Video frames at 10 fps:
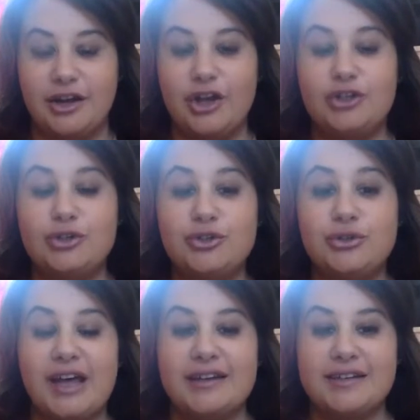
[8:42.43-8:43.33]
You
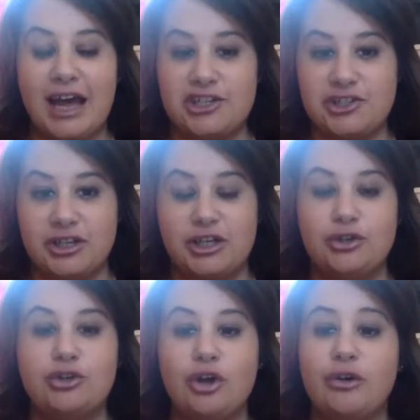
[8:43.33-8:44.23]
do that naturally.
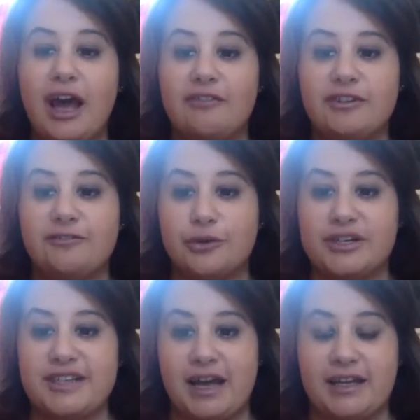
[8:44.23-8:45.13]
You don't have to
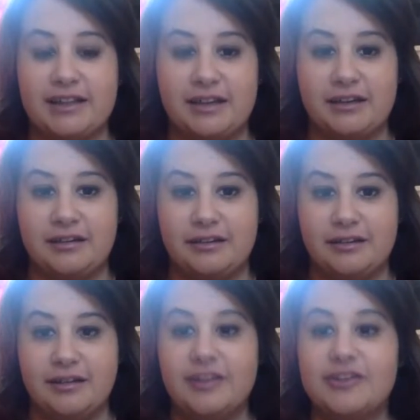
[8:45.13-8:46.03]
force anything.
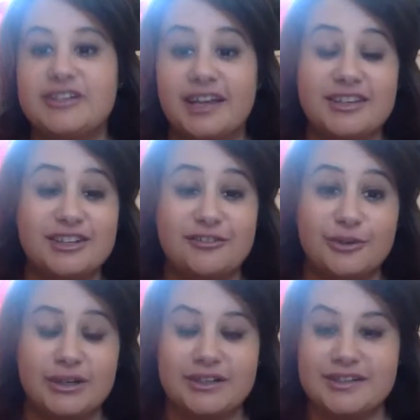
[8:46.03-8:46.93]
There's nothing to
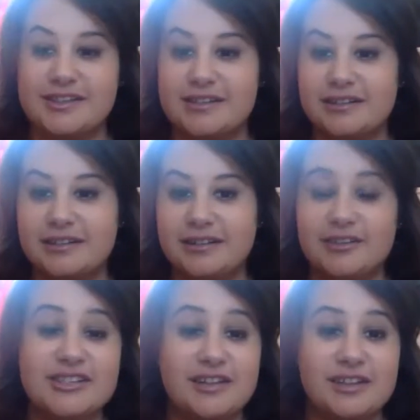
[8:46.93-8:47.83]
force.
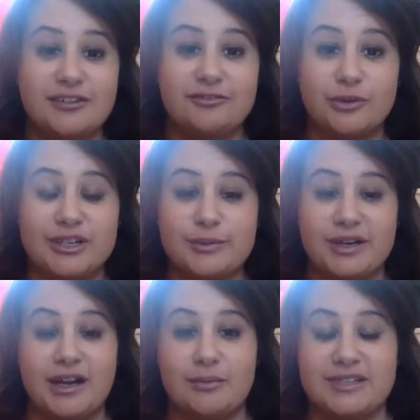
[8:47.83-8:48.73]
There's nothing to force when
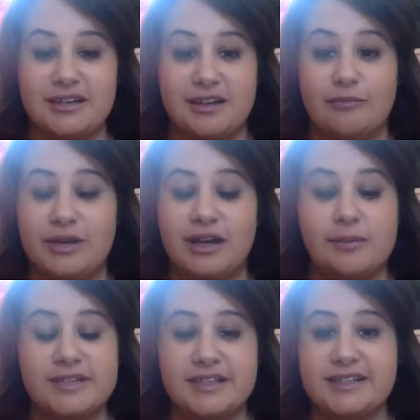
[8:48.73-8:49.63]
it comes to love, when it
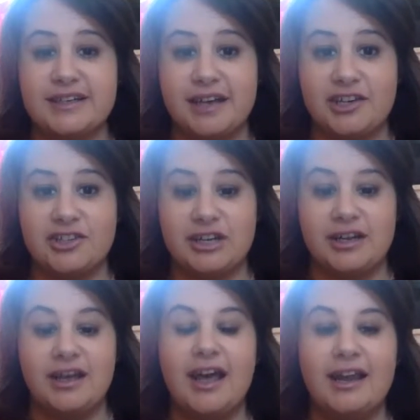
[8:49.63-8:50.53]
comes to this connection.
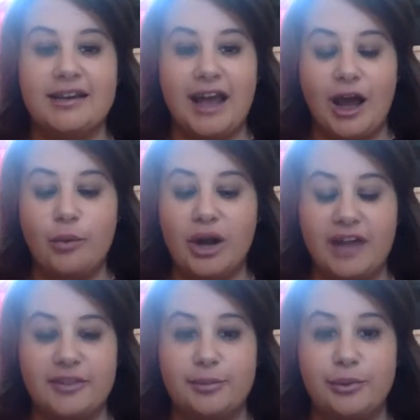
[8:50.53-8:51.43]
Now we're
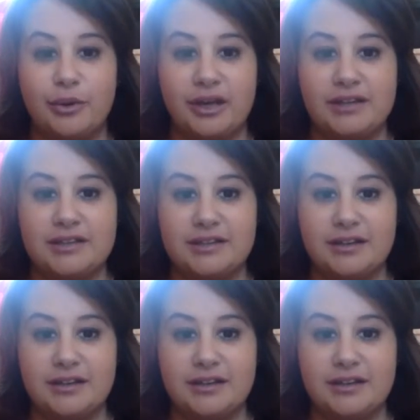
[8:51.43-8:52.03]
at the point